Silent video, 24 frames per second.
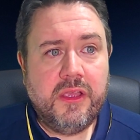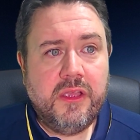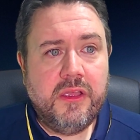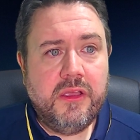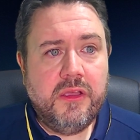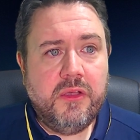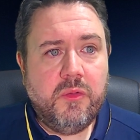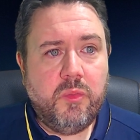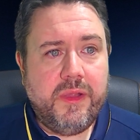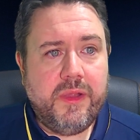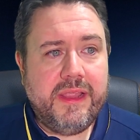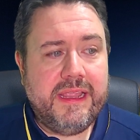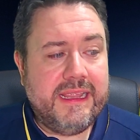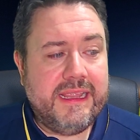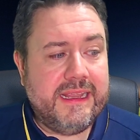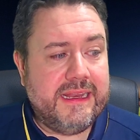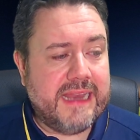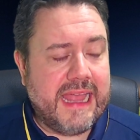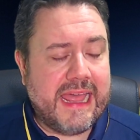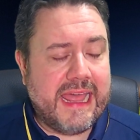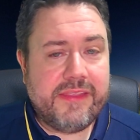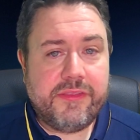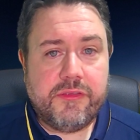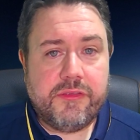we
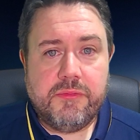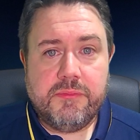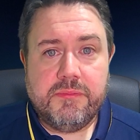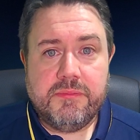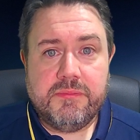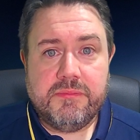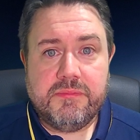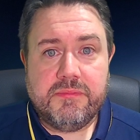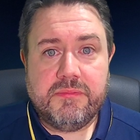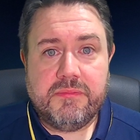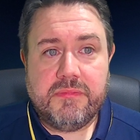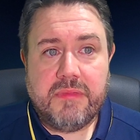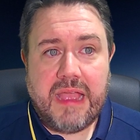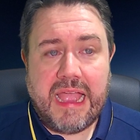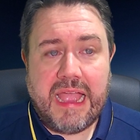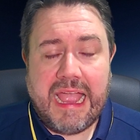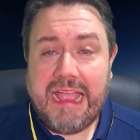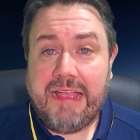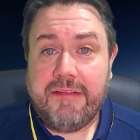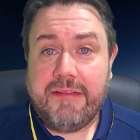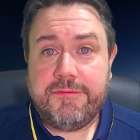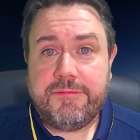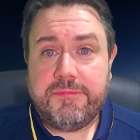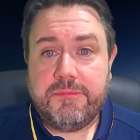let them
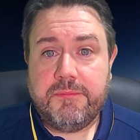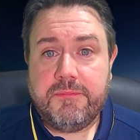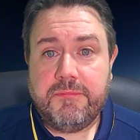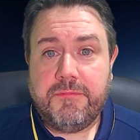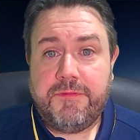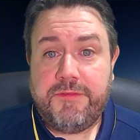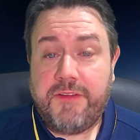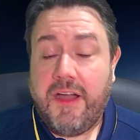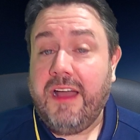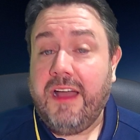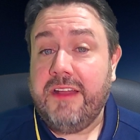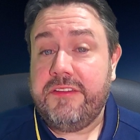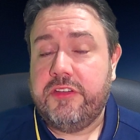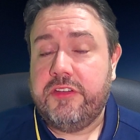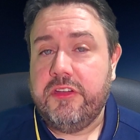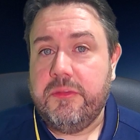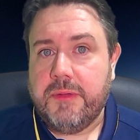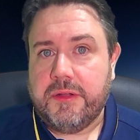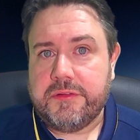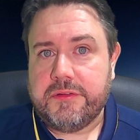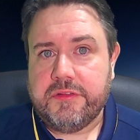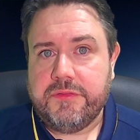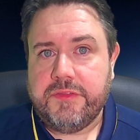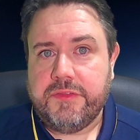have far too
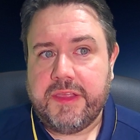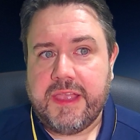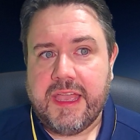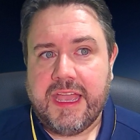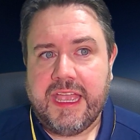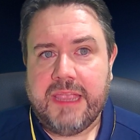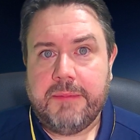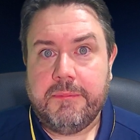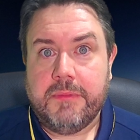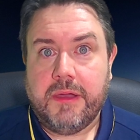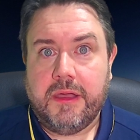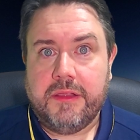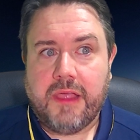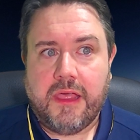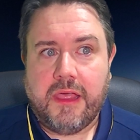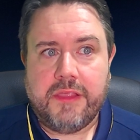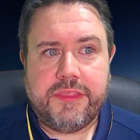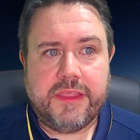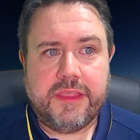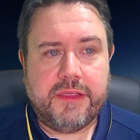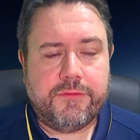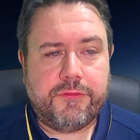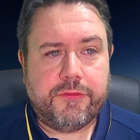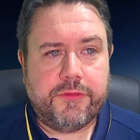much of the game. I
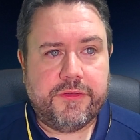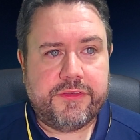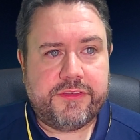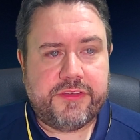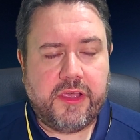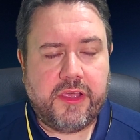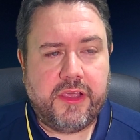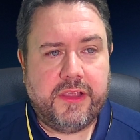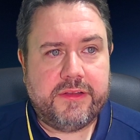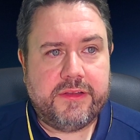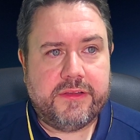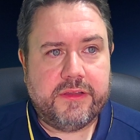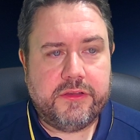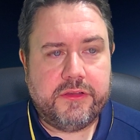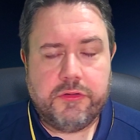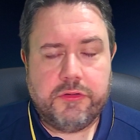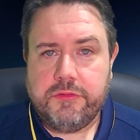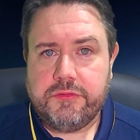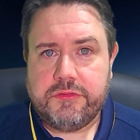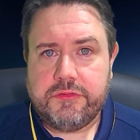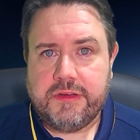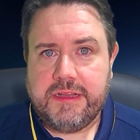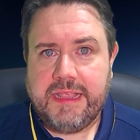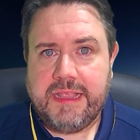think for a side that
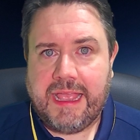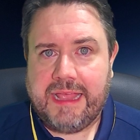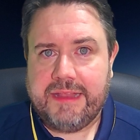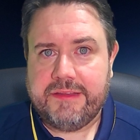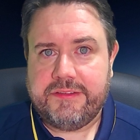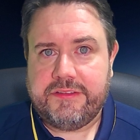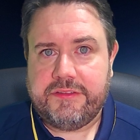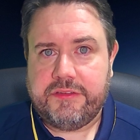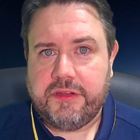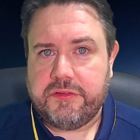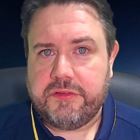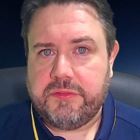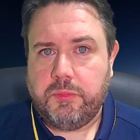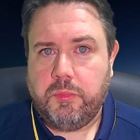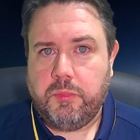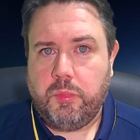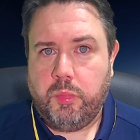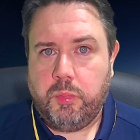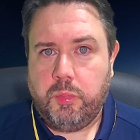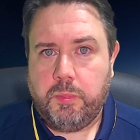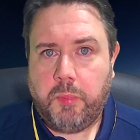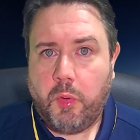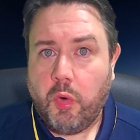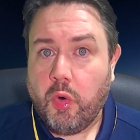usually has such
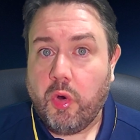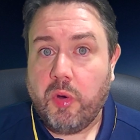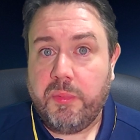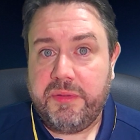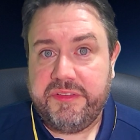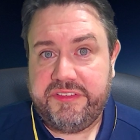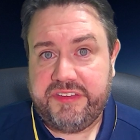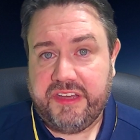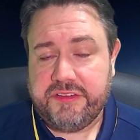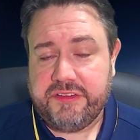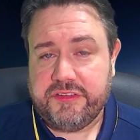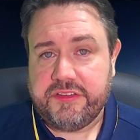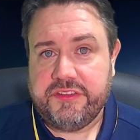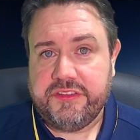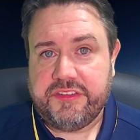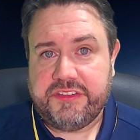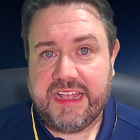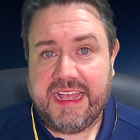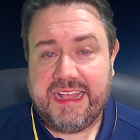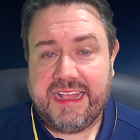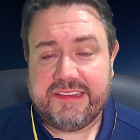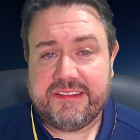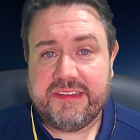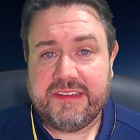poor possession
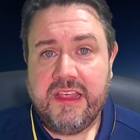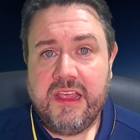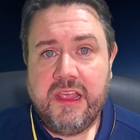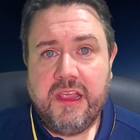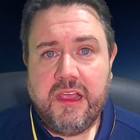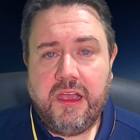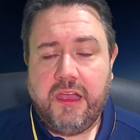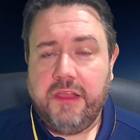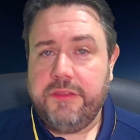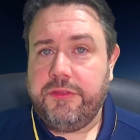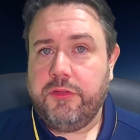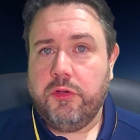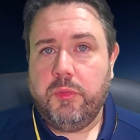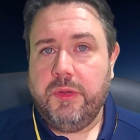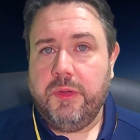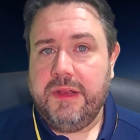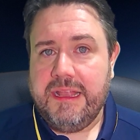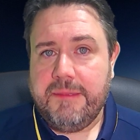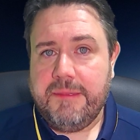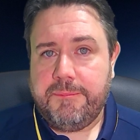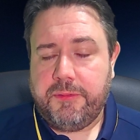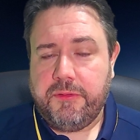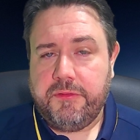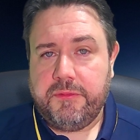stats, I thought we
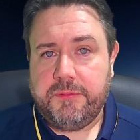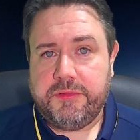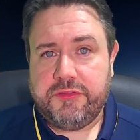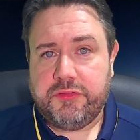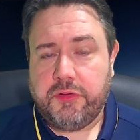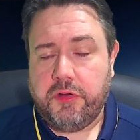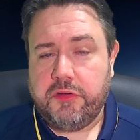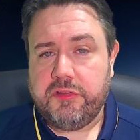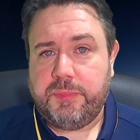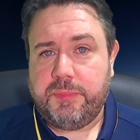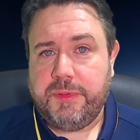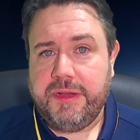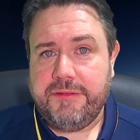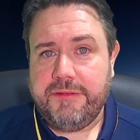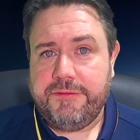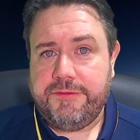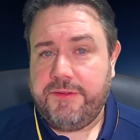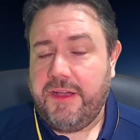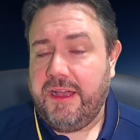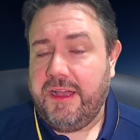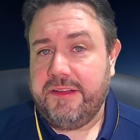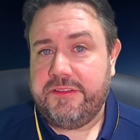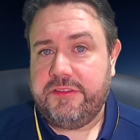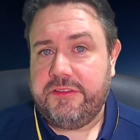let Shrewsbury have
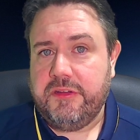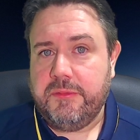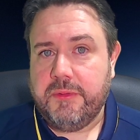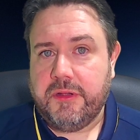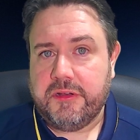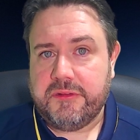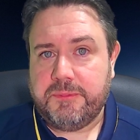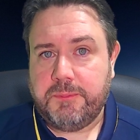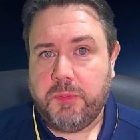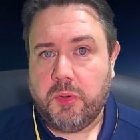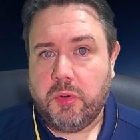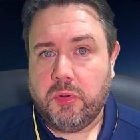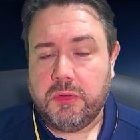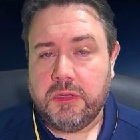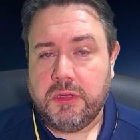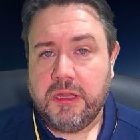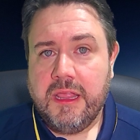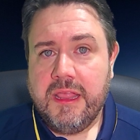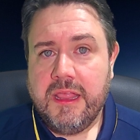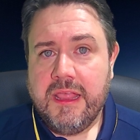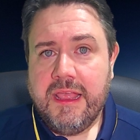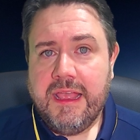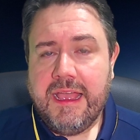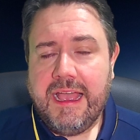far too much ball,
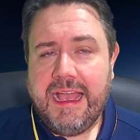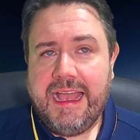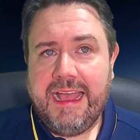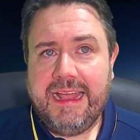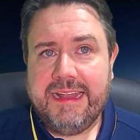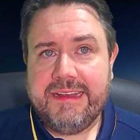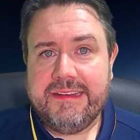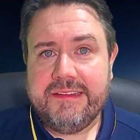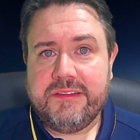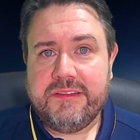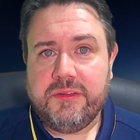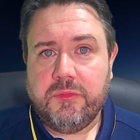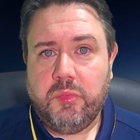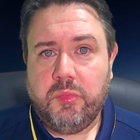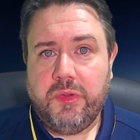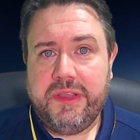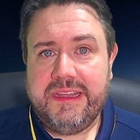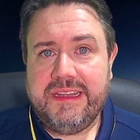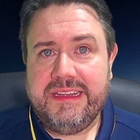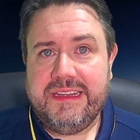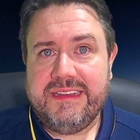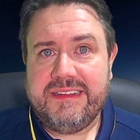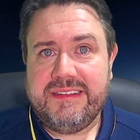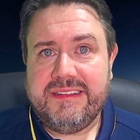and
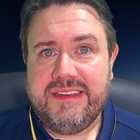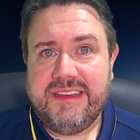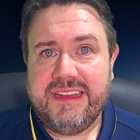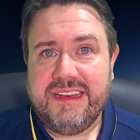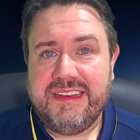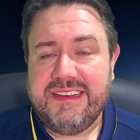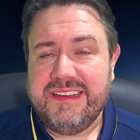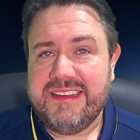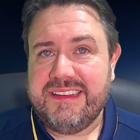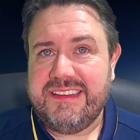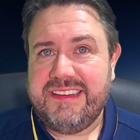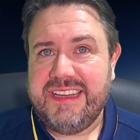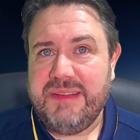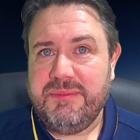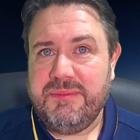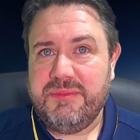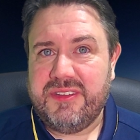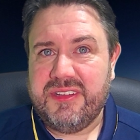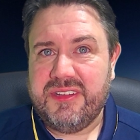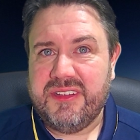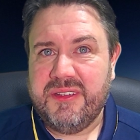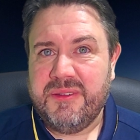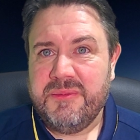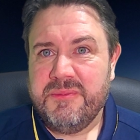we didn't seem
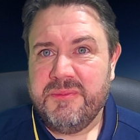to